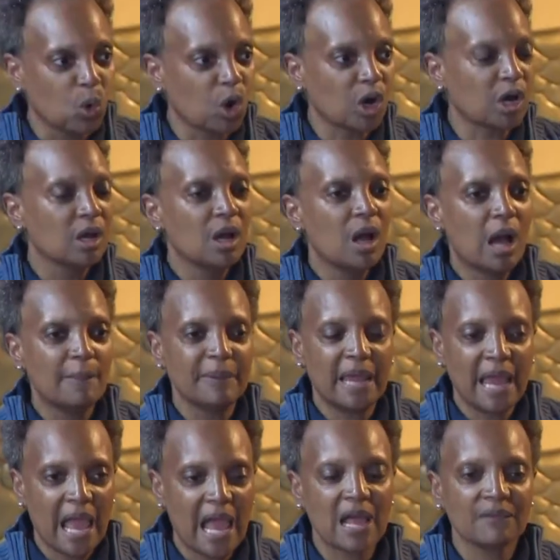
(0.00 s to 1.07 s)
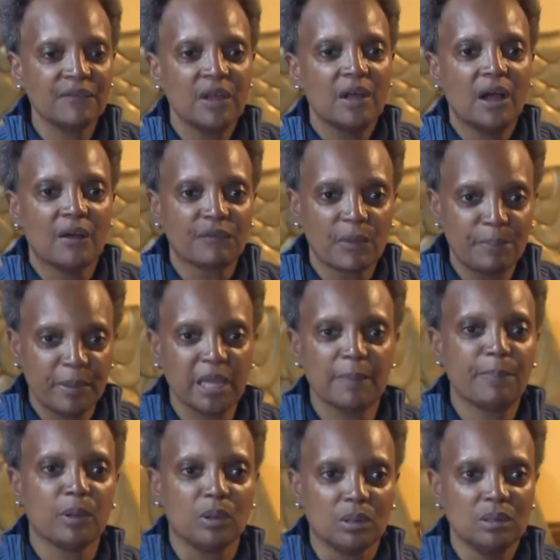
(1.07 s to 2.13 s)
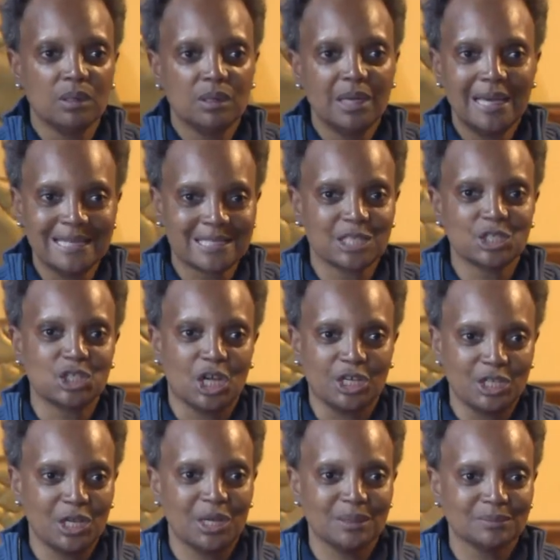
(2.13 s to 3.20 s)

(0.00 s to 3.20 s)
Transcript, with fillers: work on behalf of the people isn't done.